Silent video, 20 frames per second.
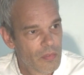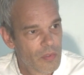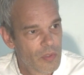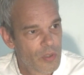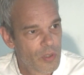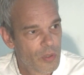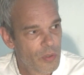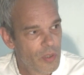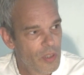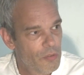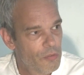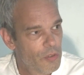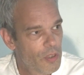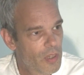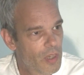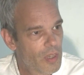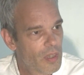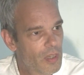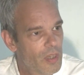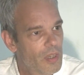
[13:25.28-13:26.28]
So if you
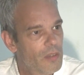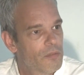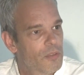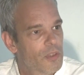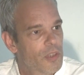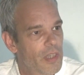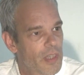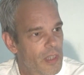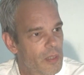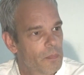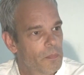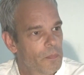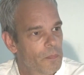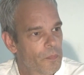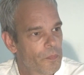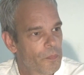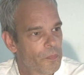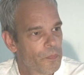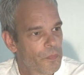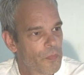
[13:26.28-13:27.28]
can love time,
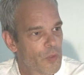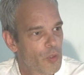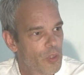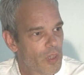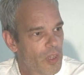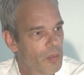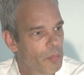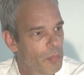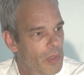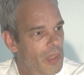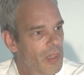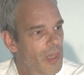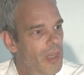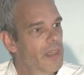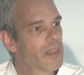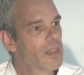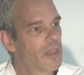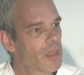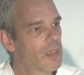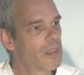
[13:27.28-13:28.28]
you can be
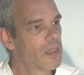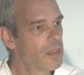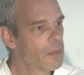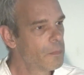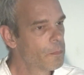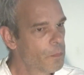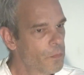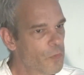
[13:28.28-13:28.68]
like Kali.